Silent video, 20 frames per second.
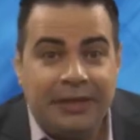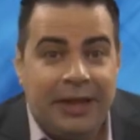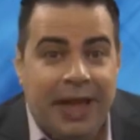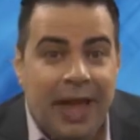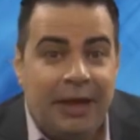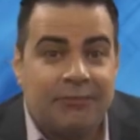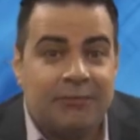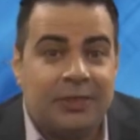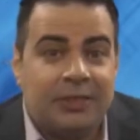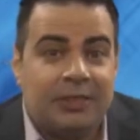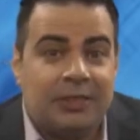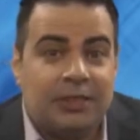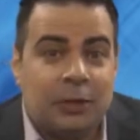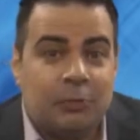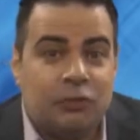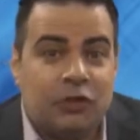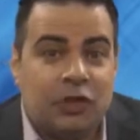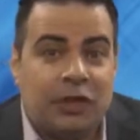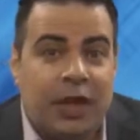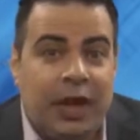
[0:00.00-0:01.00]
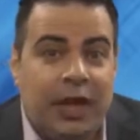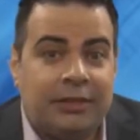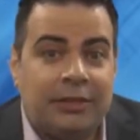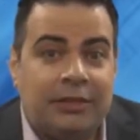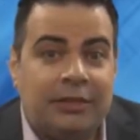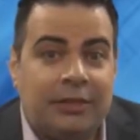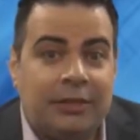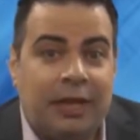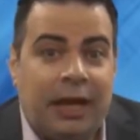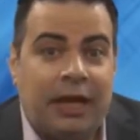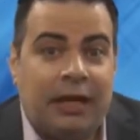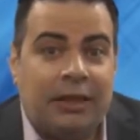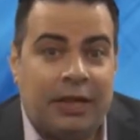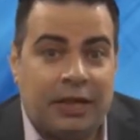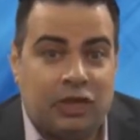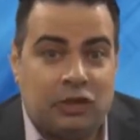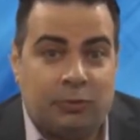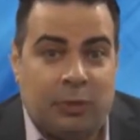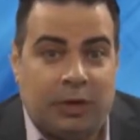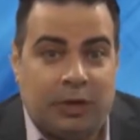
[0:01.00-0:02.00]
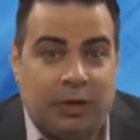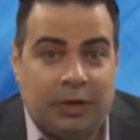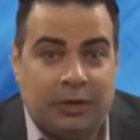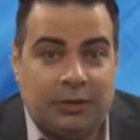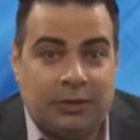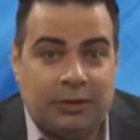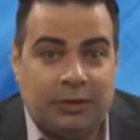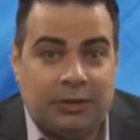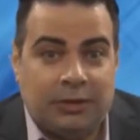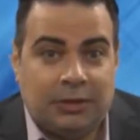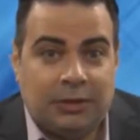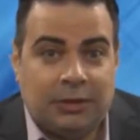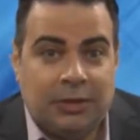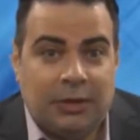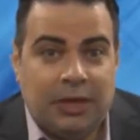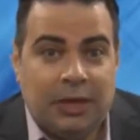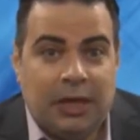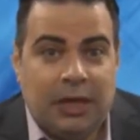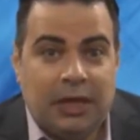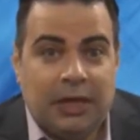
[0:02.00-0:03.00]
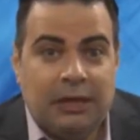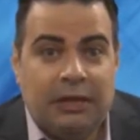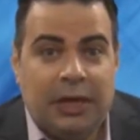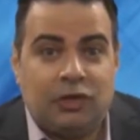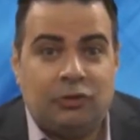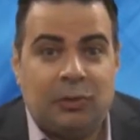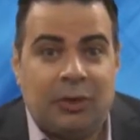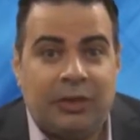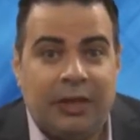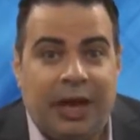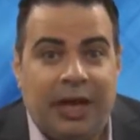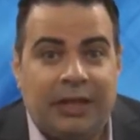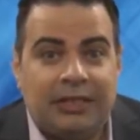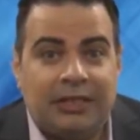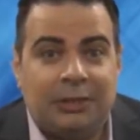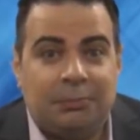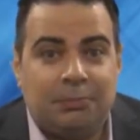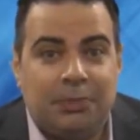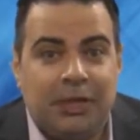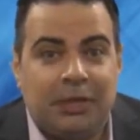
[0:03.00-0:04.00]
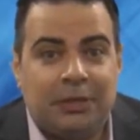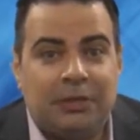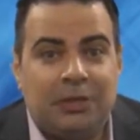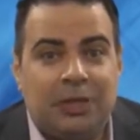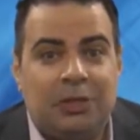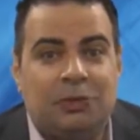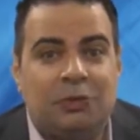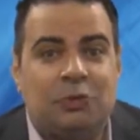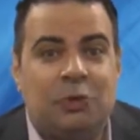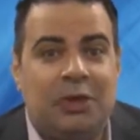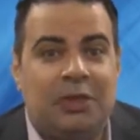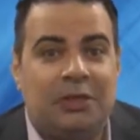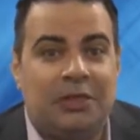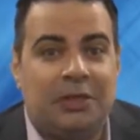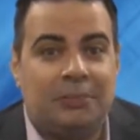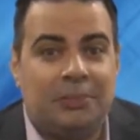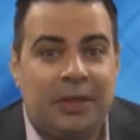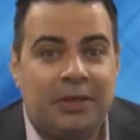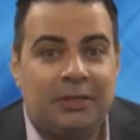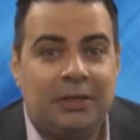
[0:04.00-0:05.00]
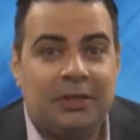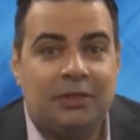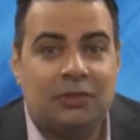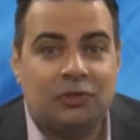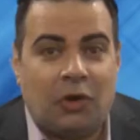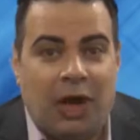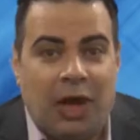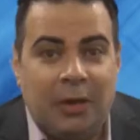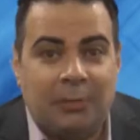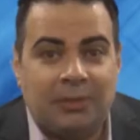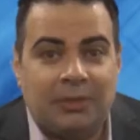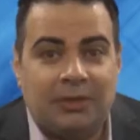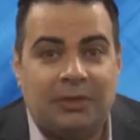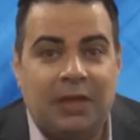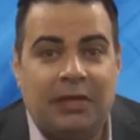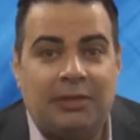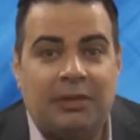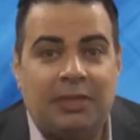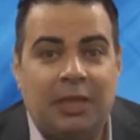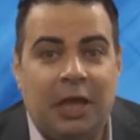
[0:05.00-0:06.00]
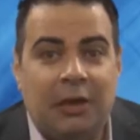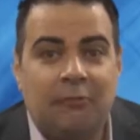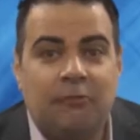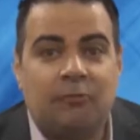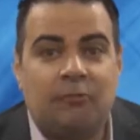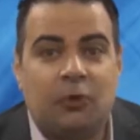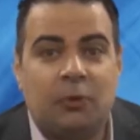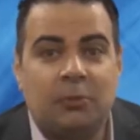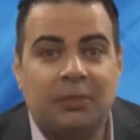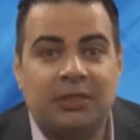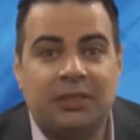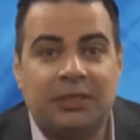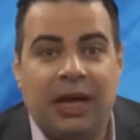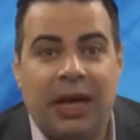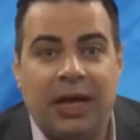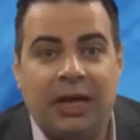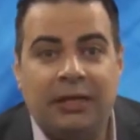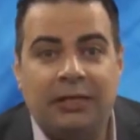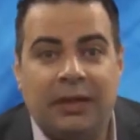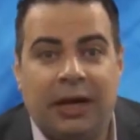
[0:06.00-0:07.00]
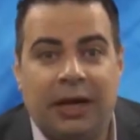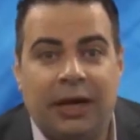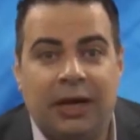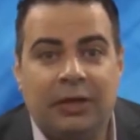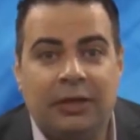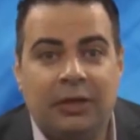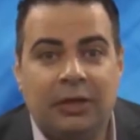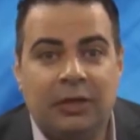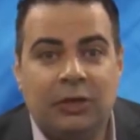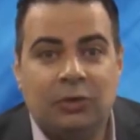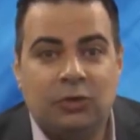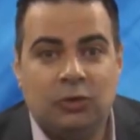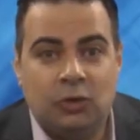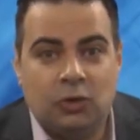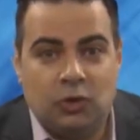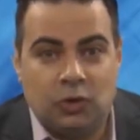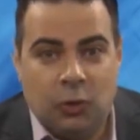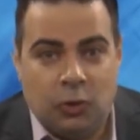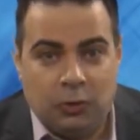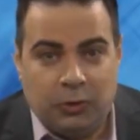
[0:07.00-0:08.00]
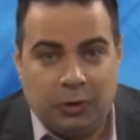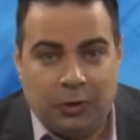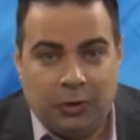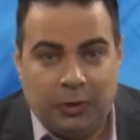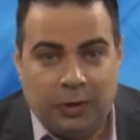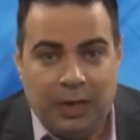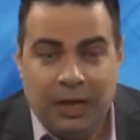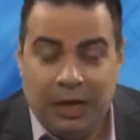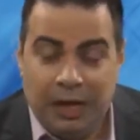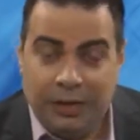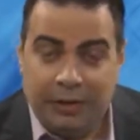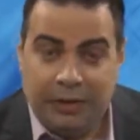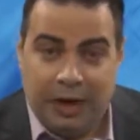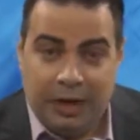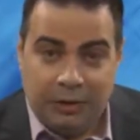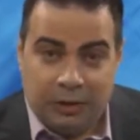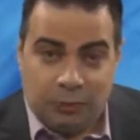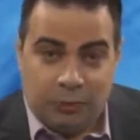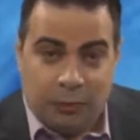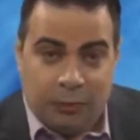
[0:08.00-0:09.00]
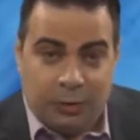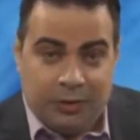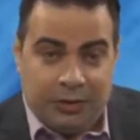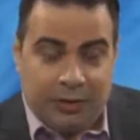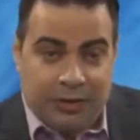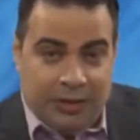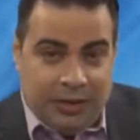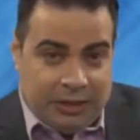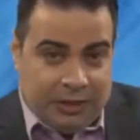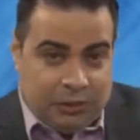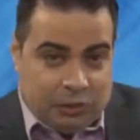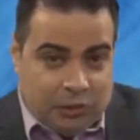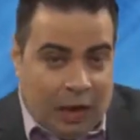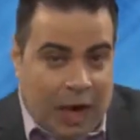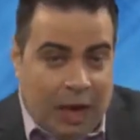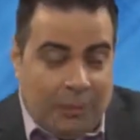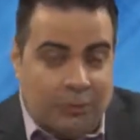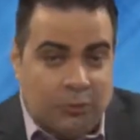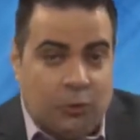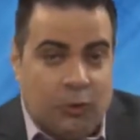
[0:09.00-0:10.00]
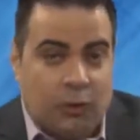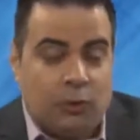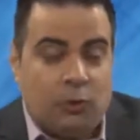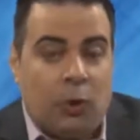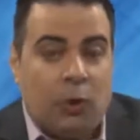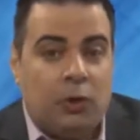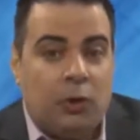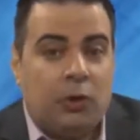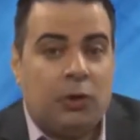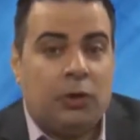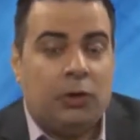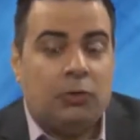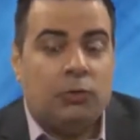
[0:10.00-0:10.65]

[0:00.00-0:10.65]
David subjugated the Ishmaelites. The Ishmaelites split into independent tribes that lived from Sinai to Jordan. In other words, these tribes were no longer